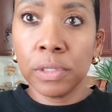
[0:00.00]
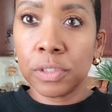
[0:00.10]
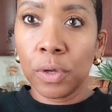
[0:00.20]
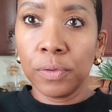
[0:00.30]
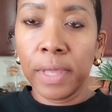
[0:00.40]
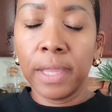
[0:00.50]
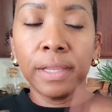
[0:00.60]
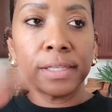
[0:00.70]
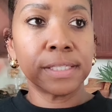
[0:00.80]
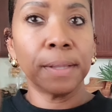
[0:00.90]
So
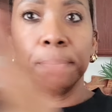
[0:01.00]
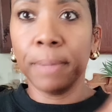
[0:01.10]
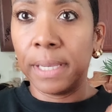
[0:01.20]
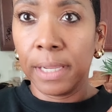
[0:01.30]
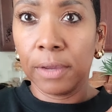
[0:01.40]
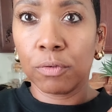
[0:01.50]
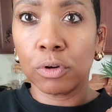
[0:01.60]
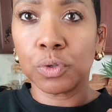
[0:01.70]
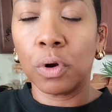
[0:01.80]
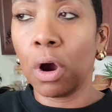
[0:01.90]
that is the mini
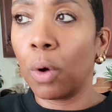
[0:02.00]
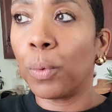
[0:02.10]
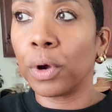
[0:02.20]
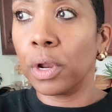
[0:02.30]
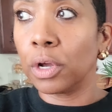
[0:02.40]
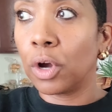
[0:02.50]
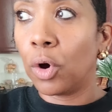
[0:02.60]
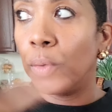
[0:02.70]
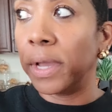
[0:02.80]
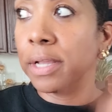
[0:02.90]
grocery haul. We're going to
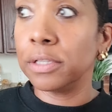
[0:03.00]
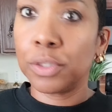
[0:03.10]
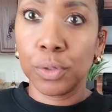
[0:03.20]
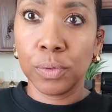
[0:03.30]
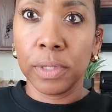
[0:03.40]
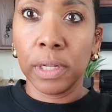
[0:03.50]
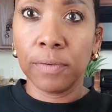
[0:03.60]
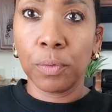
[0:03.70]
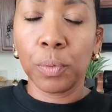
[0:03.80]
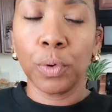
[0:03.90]
go into
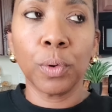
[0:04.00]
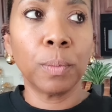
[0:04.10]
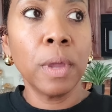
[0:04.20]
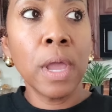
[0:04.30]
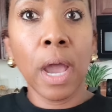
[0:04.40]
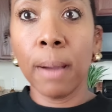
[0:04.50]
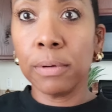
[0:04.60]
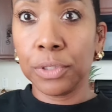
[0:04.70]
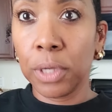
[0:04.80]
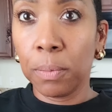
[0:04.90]
the living room.
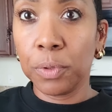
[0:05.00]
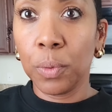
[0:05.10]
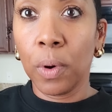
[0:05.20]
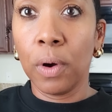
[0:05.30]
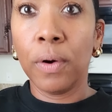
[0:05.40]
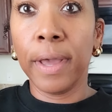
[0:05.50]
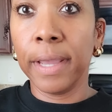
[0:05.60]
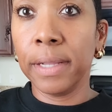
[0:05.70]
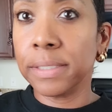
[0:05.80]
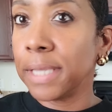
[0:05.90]
I'm going to share with you all
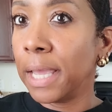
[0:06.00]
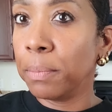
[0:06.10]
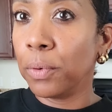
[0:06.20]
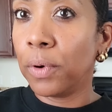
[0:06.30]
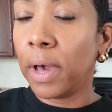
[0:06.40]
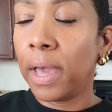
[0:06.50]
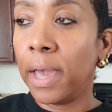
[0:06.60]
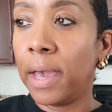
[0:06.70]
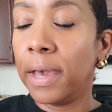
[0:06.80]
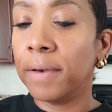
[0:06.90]
a table
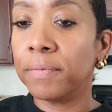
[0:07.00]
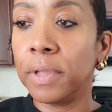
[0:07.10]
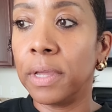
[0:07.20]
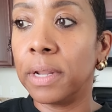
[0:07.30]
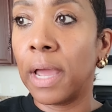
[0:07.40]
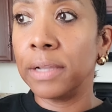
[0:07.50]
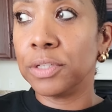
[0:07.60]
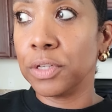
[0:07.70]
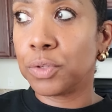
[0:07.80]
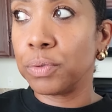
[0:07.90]
I have that
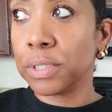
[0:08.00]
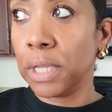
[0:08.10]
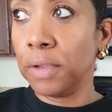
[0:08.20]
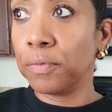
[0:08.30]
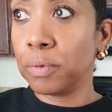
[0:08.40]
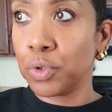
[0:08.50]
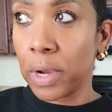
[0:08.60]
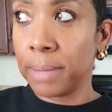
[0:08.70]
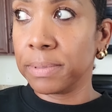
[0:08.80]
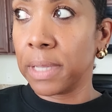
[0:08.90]
I just received from
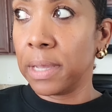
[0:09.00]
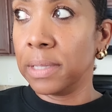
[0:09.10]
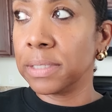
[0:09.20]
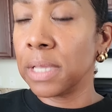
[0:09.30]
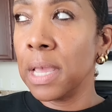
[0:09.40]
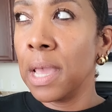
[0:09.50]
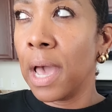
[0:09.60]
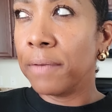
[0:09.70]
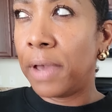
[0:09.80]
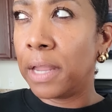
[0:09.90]
Tribesigns.
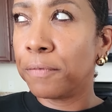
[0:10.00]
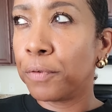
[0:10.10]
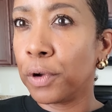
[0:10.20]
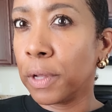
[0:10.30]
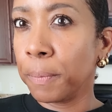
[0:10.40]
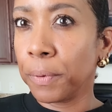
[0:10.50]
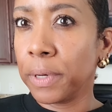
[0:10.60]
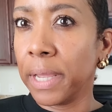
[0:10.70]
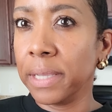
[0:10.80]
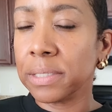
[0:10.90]
I've had it for a
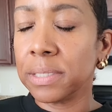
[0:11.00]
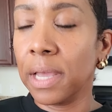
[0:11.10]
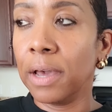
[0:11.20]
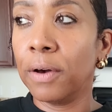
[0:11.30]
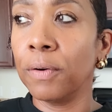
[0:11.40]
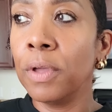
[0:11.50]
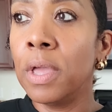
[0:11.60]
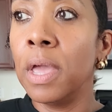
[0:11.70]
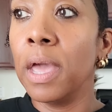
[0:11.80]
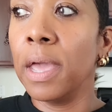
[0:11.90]
couple of days now.
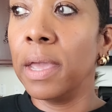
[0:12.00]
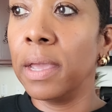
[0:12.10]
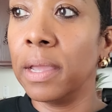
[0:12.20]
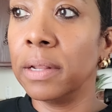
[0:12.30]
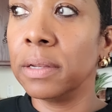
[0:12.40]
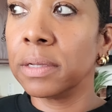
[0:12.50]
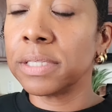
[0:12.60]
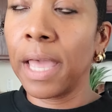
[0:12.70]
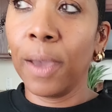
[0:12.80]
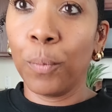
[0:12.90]
And
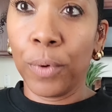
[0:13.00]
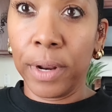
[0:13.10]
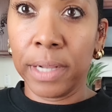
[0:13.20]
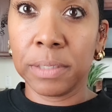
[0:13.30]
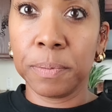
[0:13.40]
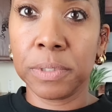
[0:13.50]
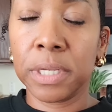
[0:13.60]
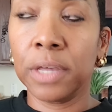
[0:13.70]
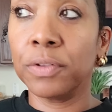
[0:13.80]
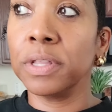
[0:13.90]
because I had one I had to
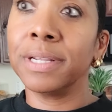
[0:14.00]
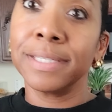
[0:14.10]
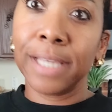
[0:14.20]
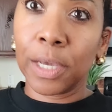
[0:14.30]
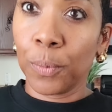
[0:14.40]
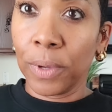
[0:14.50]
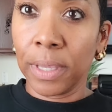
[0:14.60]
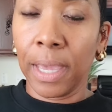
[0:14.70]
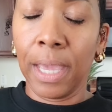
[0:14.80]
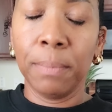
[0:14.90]
put together, then the second
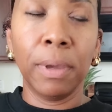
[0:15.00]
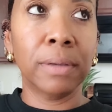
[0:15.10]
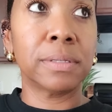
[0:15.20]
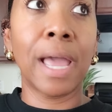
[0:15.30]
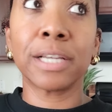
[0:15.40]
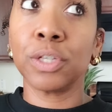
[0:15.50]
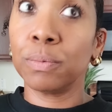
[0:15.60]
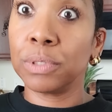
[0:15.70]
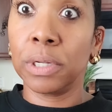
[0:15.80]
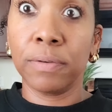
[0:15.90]
one came. It
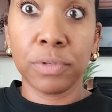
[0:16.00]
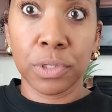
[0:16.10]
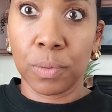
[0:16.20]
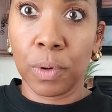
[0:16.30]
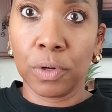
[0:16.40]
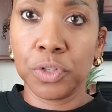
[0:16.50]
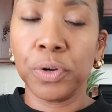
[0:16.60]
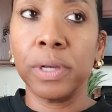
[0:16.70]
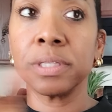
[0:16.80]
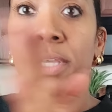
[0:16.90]
actually was delivered to the wrong
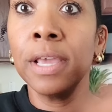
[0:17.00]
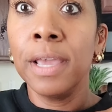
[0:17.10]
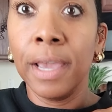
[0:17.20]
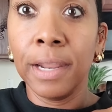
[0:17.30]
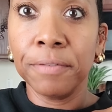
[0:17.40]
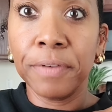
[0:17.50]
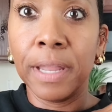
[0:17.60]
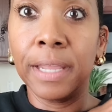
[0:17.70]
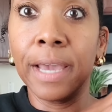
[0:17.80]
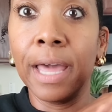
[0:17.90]
address. And I
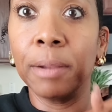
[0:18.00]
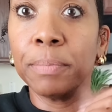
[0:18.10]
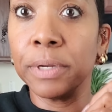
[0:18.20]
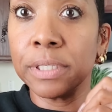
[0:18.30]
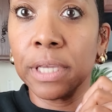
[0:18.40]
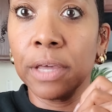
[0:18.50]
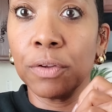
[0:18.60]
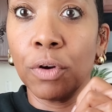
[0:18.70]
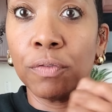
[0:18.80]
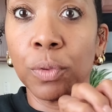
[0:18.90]
finally got it put
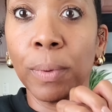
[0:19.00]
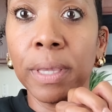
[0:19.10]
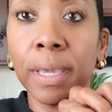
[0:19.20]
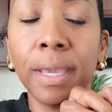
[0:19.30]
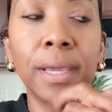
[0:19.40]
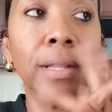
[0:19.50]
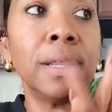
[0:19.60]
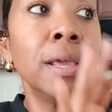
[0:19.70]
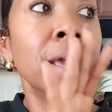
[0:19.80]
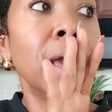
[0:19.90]
together over the
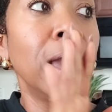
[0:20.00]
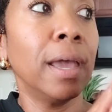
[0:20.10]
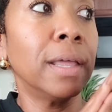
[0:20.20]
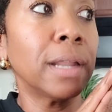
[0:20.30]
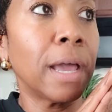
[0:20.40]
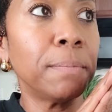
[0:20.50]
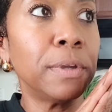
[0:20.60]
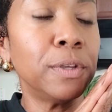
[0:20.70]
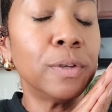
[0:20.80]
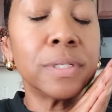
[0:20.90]
weekend. And
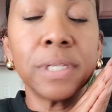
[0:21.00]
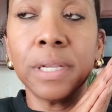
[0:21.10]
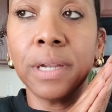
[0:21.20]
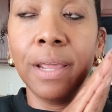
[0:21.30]
I've been using it